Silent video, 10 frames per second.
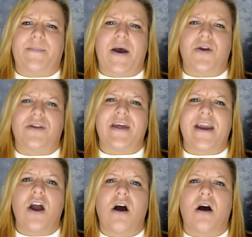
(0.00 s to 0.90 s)
about who
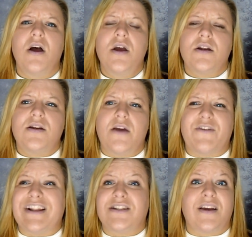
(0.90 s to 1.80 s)
they are.
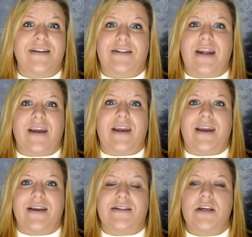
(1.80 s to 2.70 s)
Valentine's Day
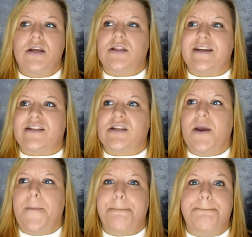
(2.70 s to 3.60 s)
is this
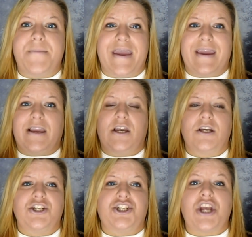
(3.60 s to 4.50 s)
big
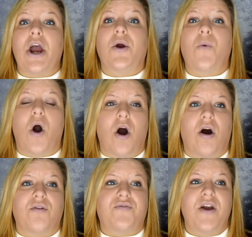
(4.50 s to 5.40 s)
show
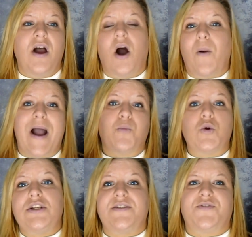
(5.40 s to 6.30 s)
of oh how
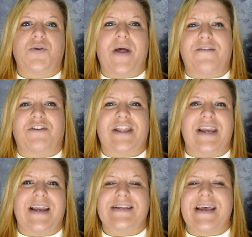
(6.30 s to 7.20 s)
wonderful
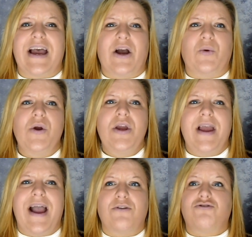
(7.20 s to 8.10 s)
everything is how
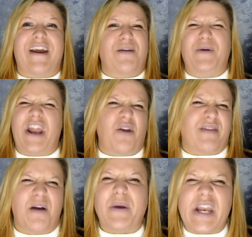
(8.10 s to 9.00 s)
how great we know
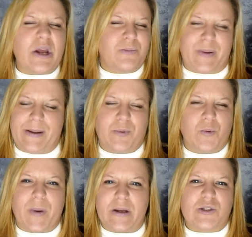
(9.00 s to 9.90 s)
that we know
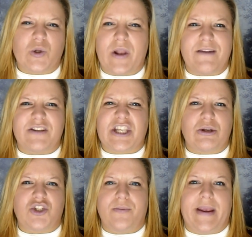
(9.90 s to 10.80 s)
people post all over
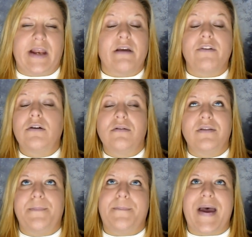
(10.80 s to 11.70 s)
social media oh
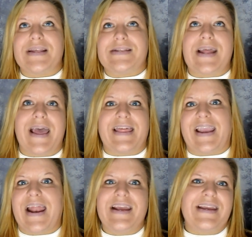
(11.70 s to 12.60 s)
the best day they
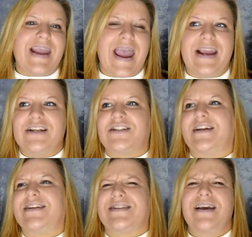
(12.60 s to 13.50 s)
get engaged
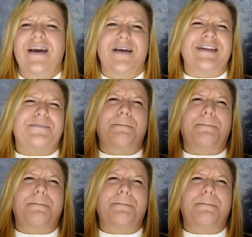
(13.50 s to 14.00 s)
and it's this